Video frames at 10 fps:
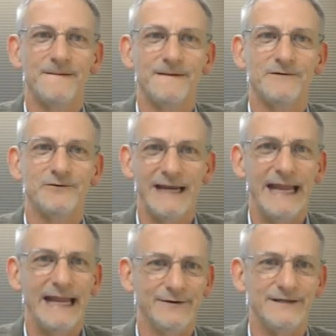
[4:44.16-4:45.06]
try
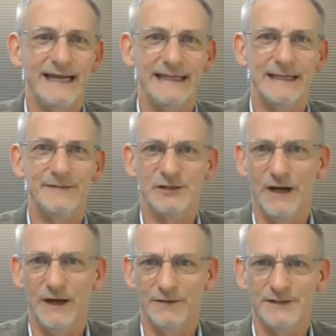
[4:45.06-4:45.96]
to entertain them as
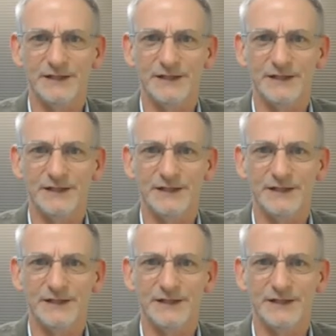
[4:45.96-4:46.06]
well. There is a